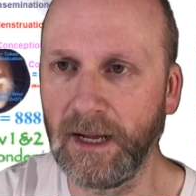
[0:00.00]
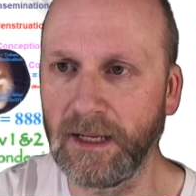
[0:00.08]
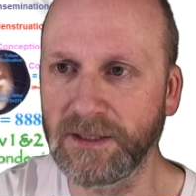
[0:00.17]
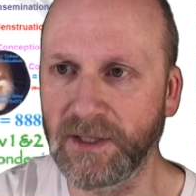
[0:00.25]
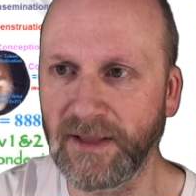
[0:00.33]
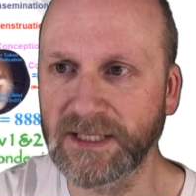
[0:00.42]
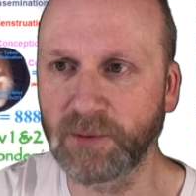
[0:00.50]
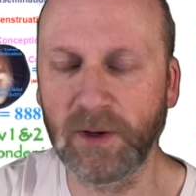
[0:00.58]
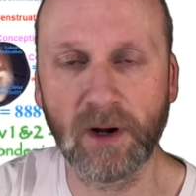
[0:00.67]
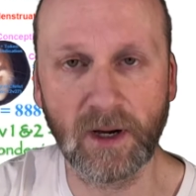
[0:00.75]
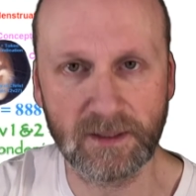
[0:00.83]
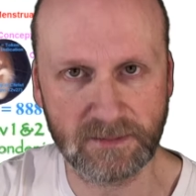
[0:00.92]
so that's
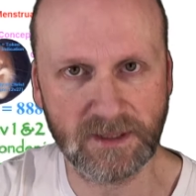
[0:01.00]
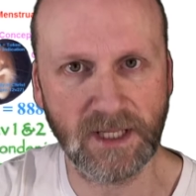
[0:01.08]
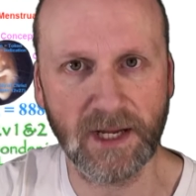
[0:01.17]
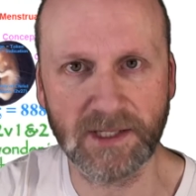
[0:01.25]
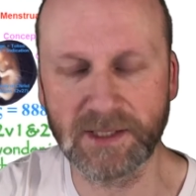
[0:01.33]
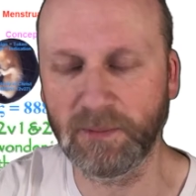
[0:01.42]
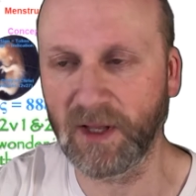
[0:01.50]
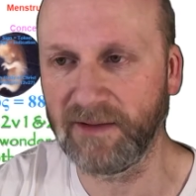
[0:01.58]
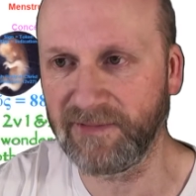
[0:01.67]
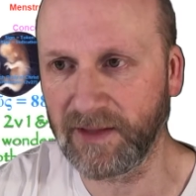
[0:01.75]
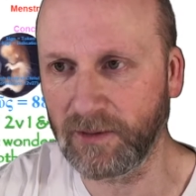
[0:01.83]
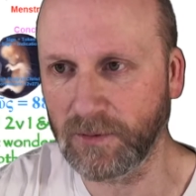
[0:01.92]
when I started to
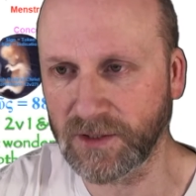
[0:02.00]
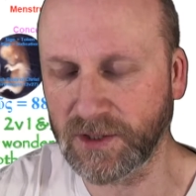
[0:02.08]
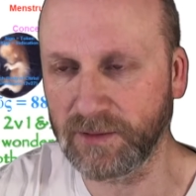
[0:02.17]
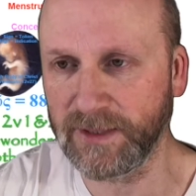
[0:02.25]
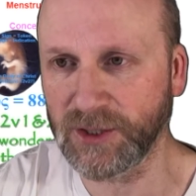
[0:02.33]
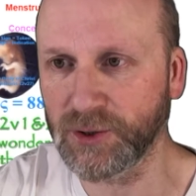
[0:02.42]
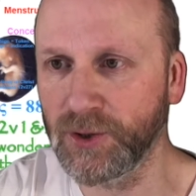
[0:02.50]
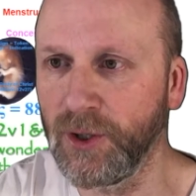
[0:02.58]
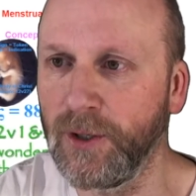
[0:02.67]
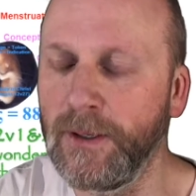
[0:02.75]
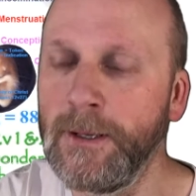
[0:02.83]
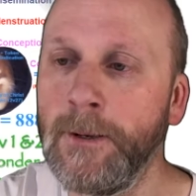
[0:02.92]
believe that it was to be
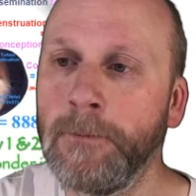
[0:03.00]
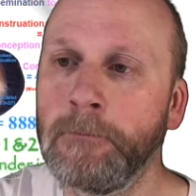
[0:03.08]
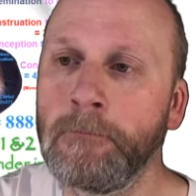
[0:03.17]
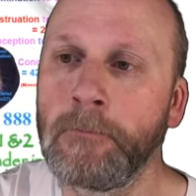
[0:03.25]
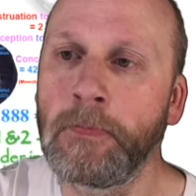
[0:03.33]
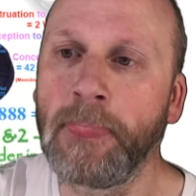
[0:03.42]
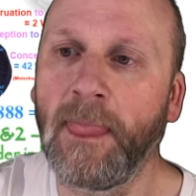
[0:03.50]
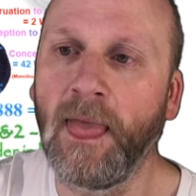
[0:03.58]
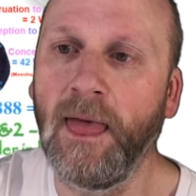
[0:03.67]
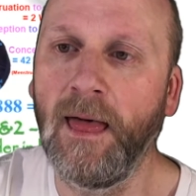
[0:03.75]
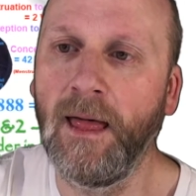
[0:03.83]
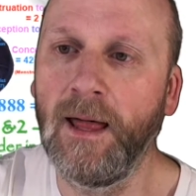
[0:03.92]
true.
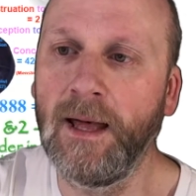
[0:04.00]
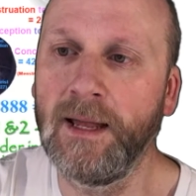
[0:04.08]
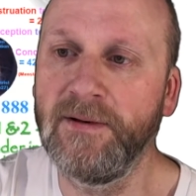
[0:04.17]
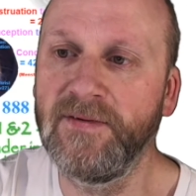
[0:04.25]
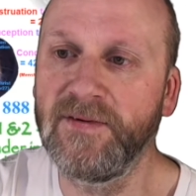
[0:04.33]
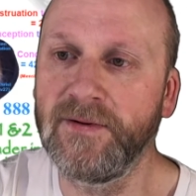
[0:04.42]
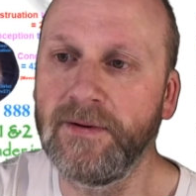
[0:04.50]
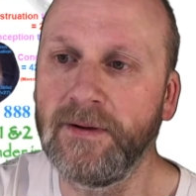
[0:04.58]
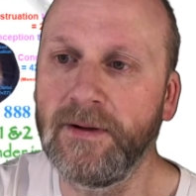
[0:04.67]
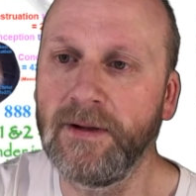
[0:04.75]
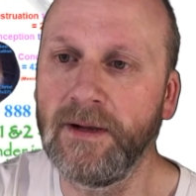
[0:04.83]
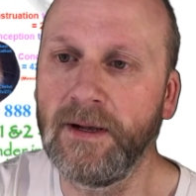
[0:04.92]
And
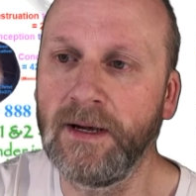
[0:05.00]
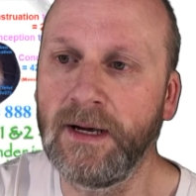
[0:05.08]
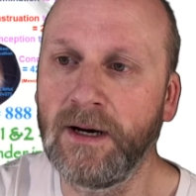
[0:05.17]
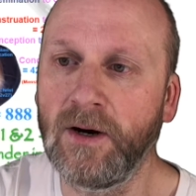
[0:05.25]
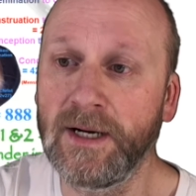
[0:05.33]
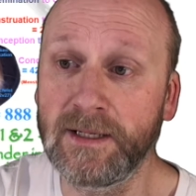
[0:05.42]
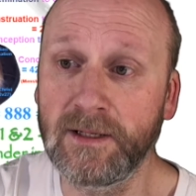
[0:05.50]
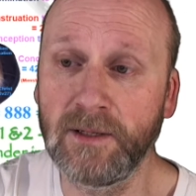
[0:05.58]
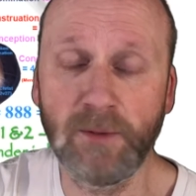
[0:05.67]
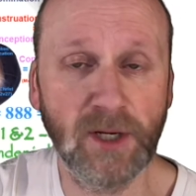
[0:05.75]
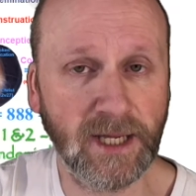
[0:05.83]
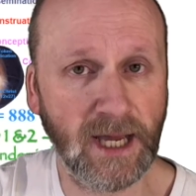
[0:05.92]
I
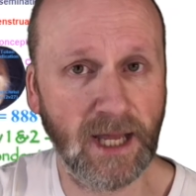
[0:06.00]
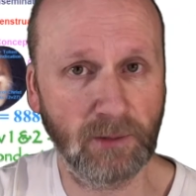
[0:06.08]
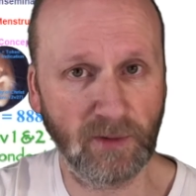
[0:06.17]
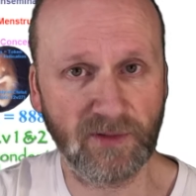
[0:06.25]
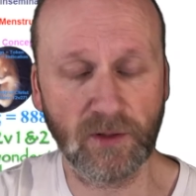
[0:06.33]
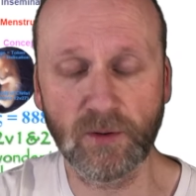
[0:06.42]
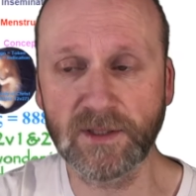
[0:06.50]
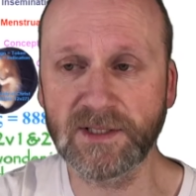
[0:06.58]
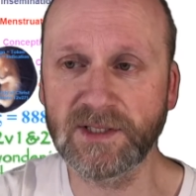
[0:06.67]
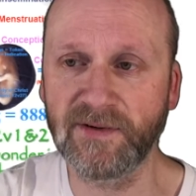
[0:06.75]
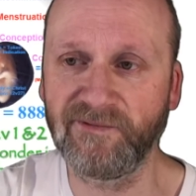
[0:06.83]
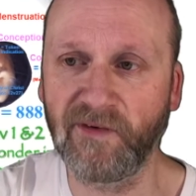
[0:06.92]
communicated with
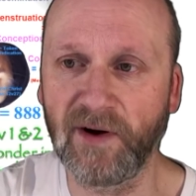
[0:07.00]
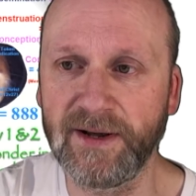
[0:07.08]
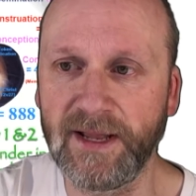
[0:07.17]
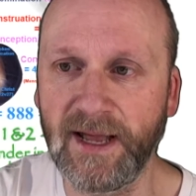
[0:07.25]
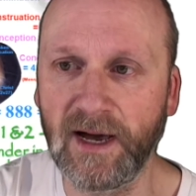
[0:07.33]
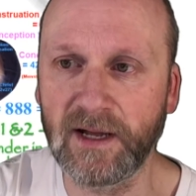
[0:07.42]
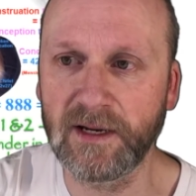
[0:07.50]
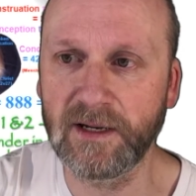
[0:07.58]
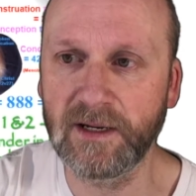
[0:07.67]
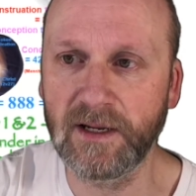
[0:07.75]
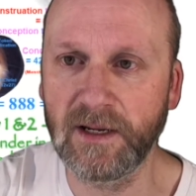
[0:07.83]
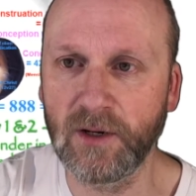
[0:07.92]
Lewis to find out
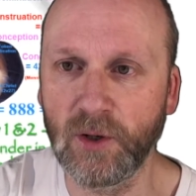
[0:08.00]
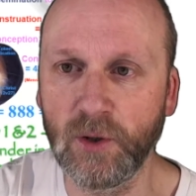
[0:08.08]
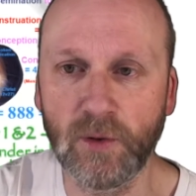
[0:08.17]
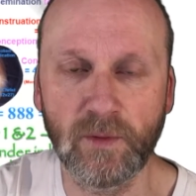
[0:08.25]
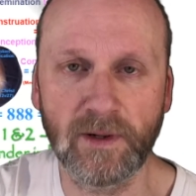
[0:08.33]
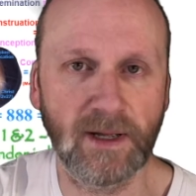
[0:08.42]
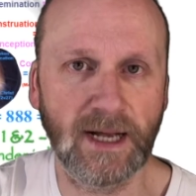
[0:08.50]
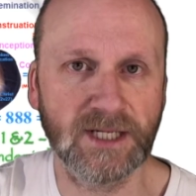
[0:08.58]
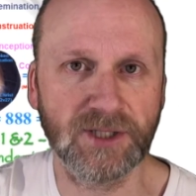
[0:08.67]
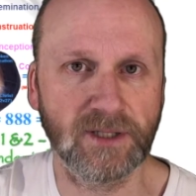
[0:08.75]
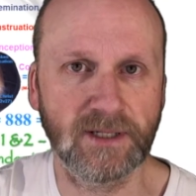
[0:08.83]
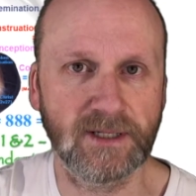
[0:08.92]
who
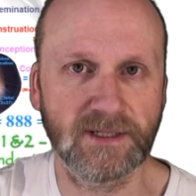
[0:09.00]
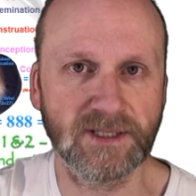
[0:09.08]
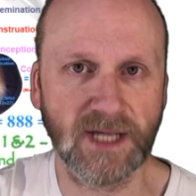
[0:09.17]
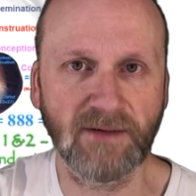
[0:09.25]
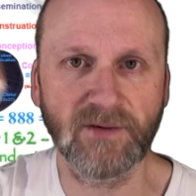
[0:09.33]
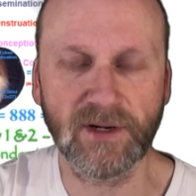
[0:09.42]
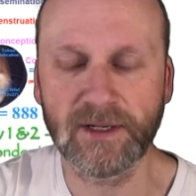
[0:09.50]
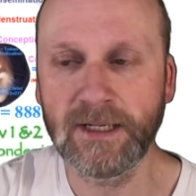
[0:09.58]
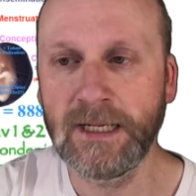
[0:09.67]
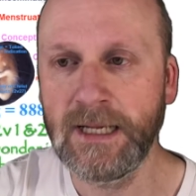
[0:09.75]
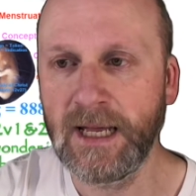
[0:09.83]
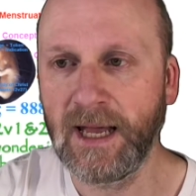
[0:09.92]
actually discovered it.
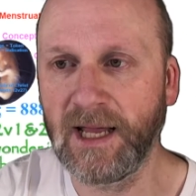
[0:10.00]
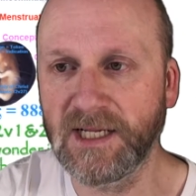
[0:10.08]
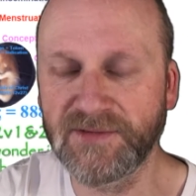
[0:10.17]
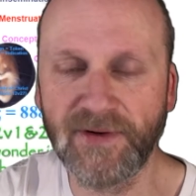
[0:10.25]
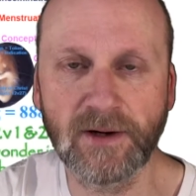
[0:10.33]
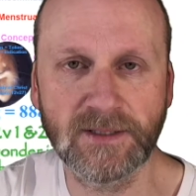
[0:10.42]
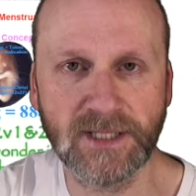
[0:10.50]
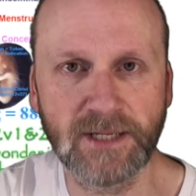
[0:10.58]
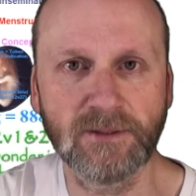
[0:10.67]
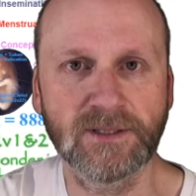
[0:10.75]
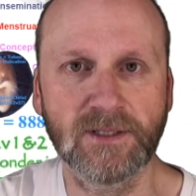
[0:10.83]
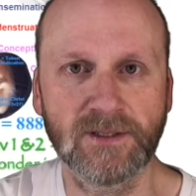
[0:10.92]
And as far as
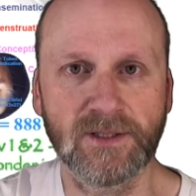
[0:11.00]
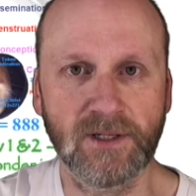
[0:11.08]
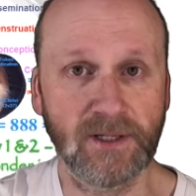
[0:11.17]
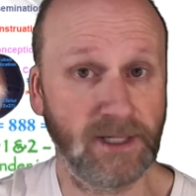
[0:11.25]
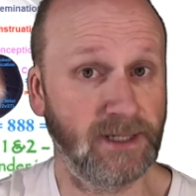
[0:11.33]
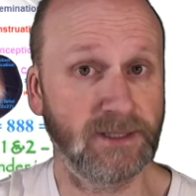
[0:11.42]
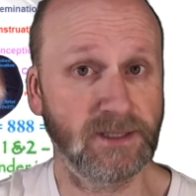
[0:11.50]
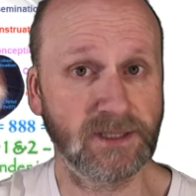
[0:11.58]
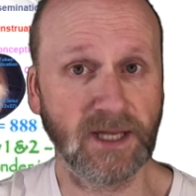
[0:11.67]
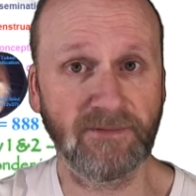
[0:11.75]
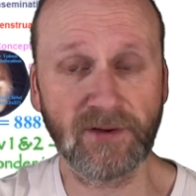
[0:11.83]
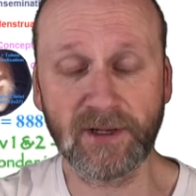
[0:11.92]
he was concerned, he had
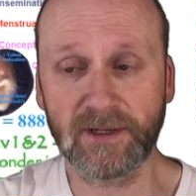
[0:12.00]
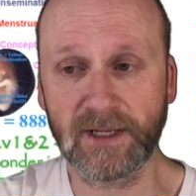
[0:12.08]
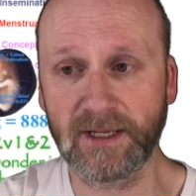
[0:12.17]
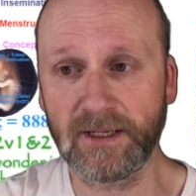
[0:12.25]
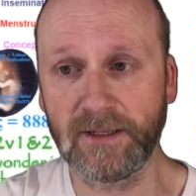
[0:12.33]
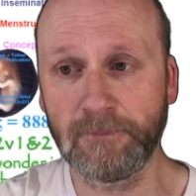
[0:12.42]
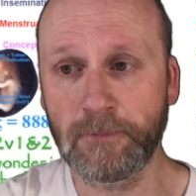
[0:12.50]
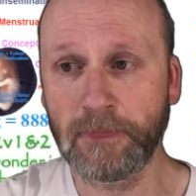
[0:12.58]
discovered it. He